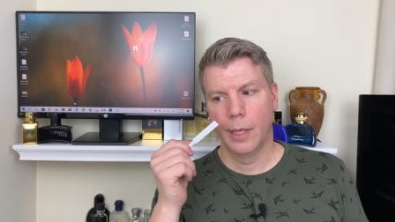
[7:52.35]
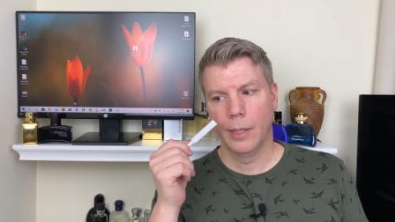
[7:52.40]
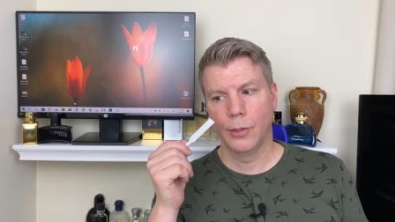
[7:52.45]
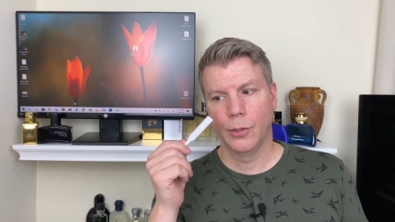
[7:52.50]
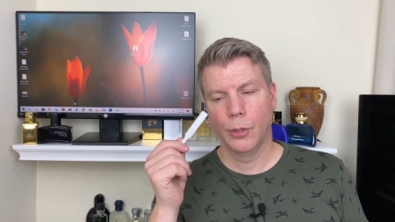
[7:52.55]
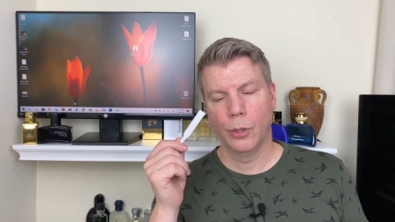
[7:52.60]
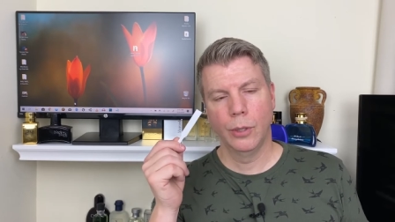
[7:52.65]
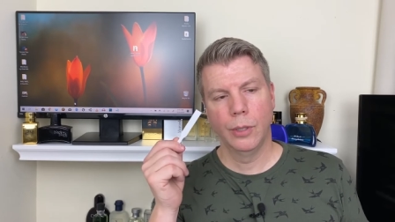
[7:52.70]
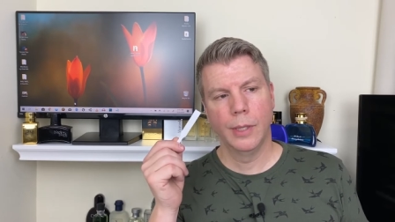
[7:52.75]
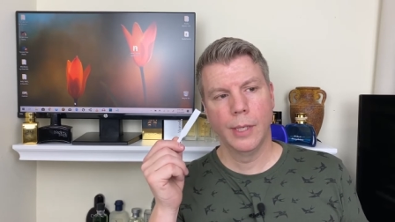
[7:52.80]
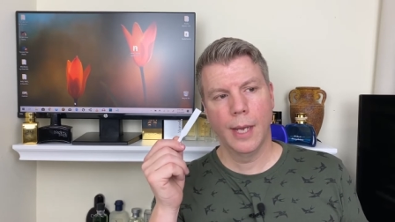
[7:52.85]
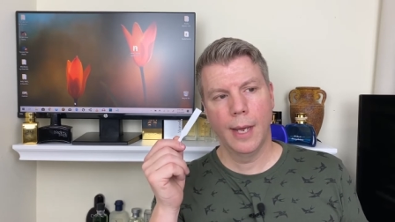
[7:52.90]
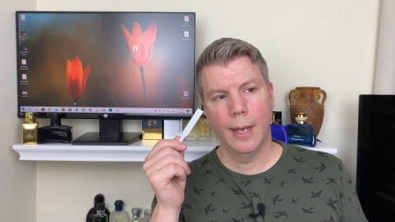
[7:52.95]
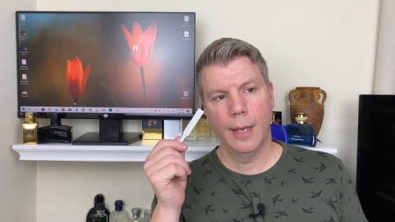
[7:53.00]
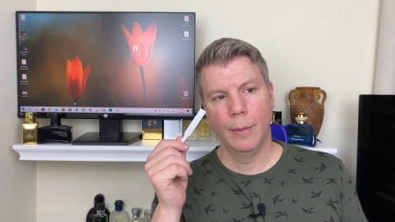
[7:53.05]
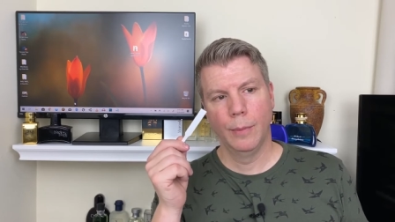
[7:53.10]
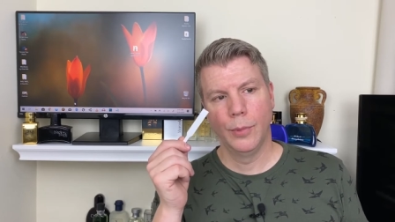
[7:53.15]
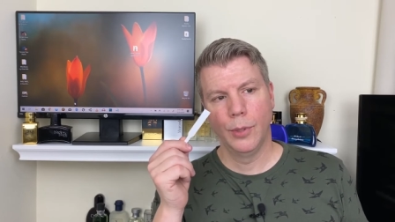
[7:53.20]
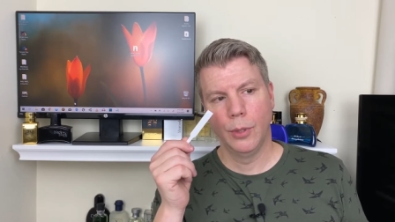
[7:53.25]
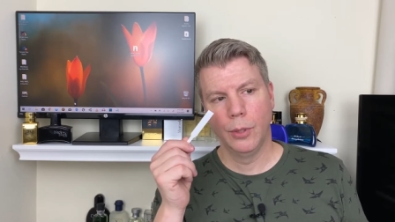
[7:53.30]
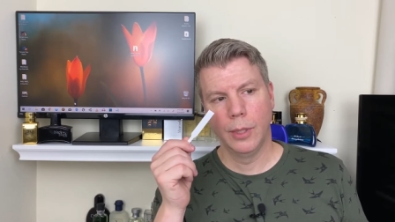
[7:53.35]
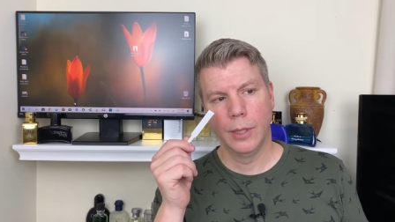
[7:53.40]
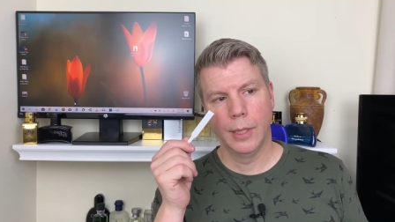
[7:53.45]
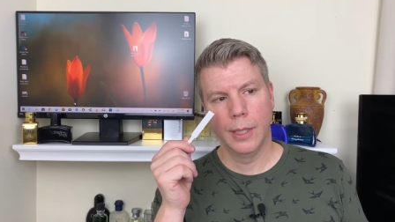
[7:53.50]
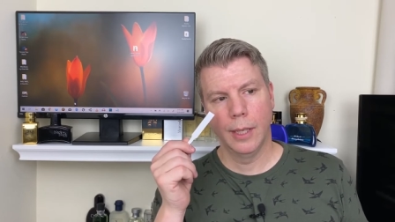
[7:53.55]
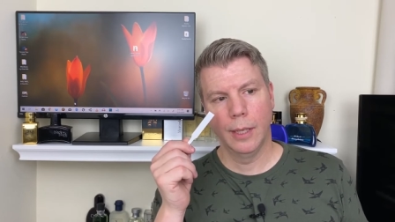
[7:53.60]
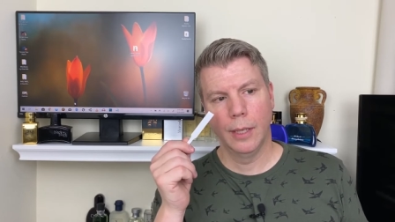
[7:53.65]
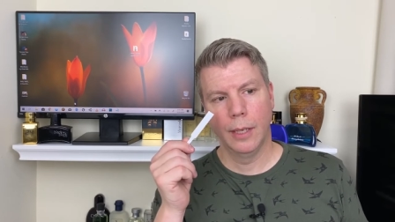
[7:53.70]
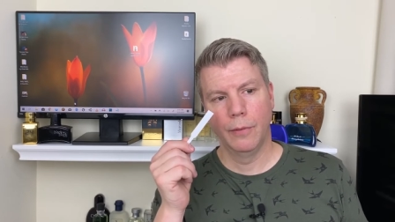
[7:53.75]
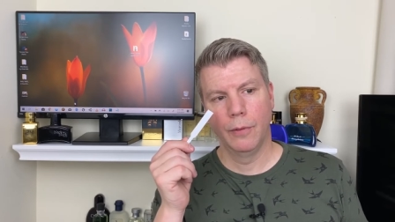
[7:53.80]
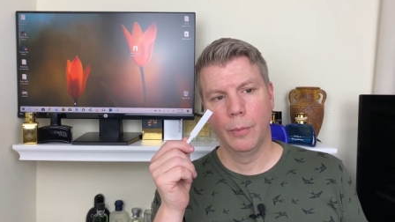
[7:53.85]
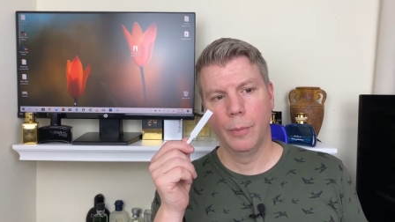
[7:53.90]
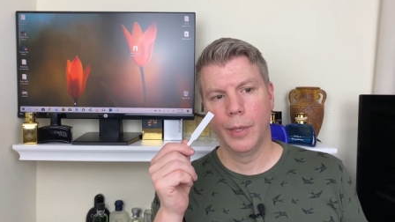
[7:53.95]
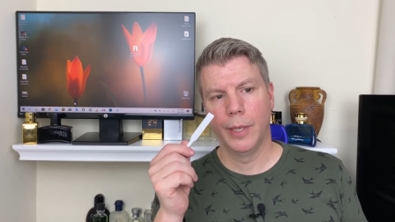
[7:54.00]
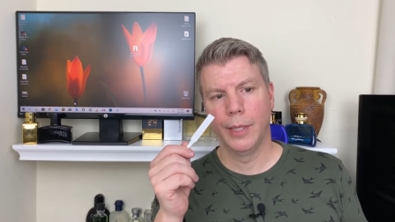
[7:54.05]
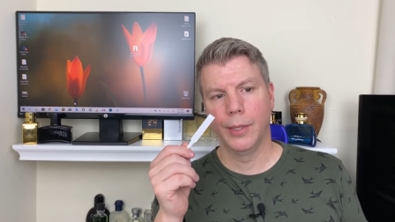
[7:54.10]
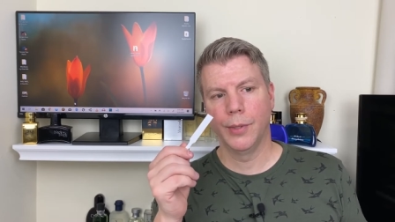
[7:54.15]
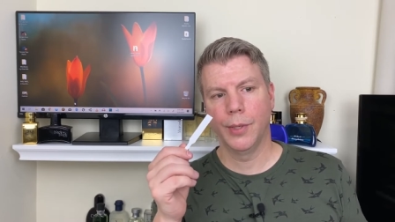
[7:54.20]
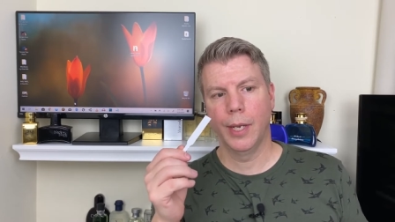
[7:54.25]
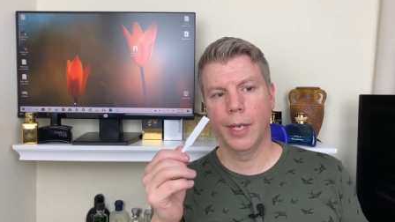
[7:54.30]
At certain times, you can tell
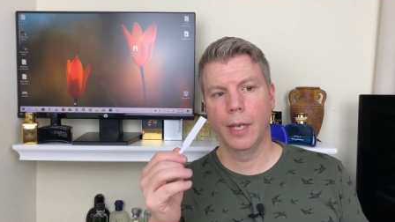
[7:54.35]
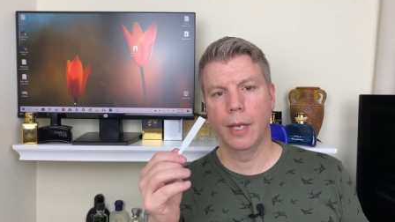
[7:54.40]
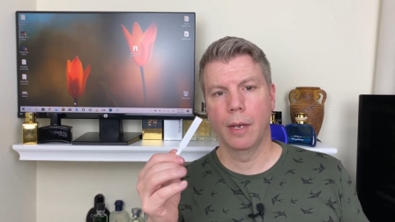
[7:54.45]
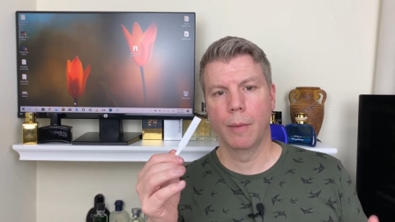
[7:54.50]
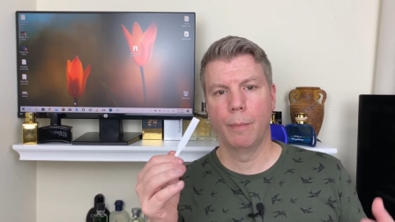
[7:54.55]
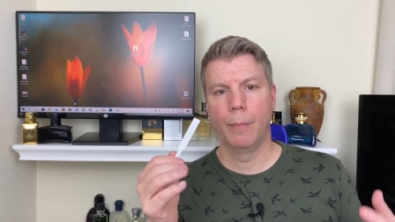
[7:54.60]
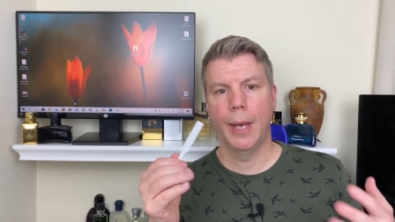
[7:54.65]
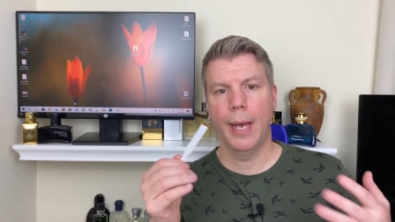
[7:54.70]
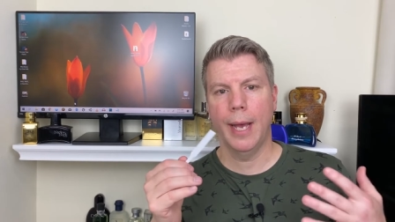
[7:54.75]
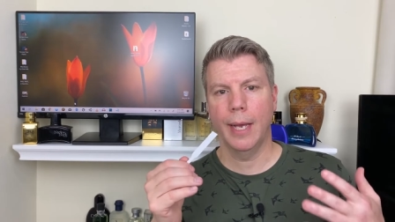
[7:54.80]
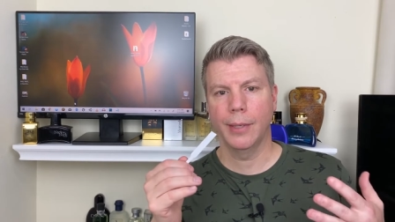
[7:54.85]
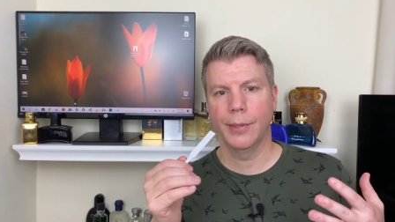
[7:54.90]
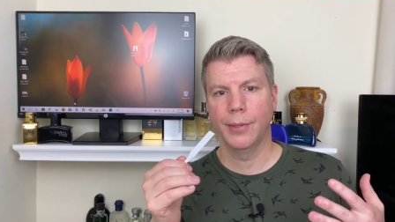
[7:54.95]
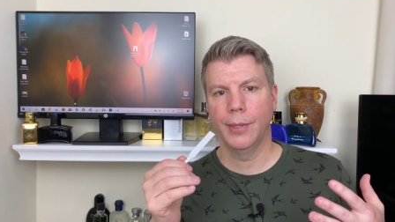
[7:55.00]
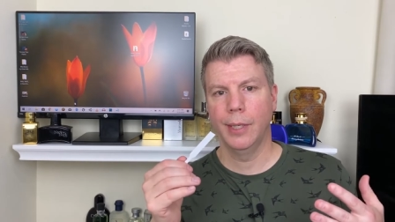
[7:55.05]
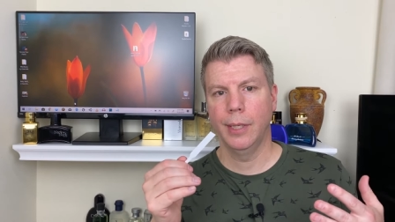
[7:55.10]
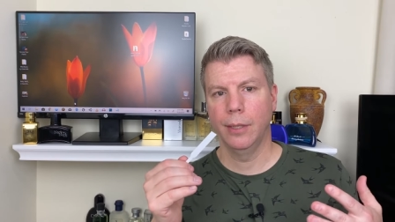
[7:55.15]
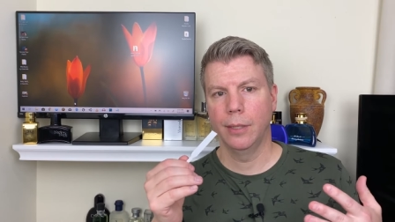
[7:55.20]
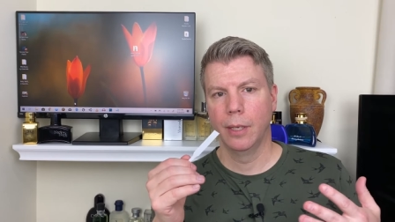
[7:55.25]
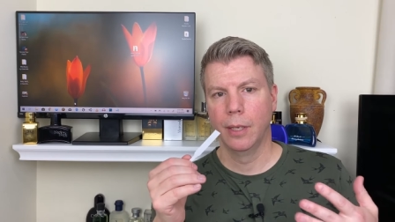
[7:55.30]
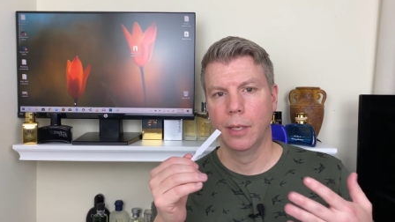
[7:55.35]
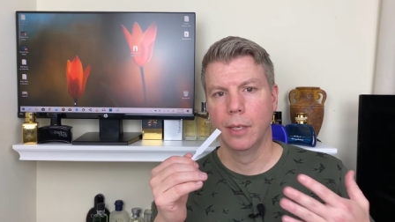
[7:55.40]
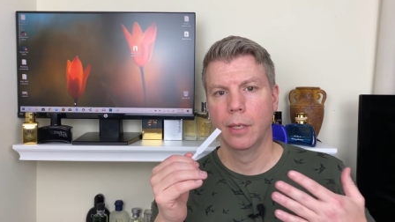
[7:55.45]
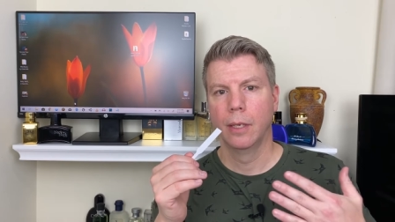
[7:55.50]
everybody's taking a back seat